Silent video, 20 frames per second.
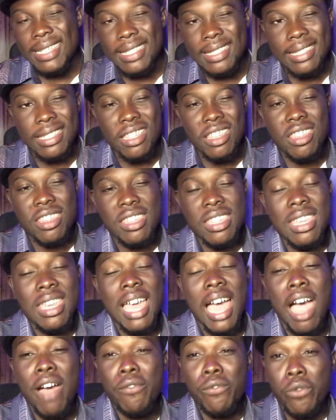is she
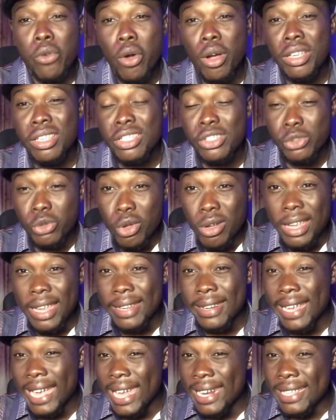avoids
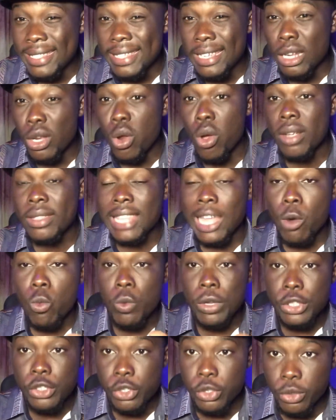talking anything long term
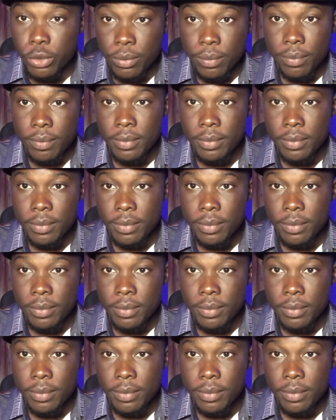with you.